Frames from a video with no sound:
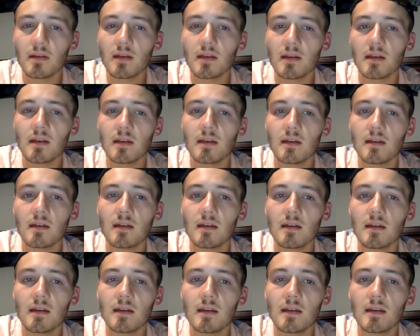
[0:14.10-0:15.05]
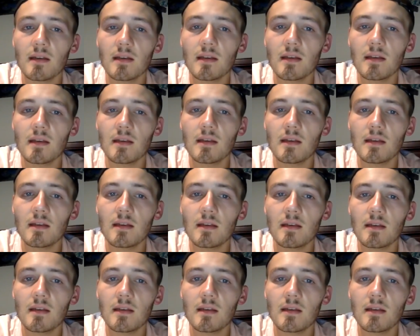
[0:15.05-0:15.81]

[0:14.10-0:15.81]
(no one is talking)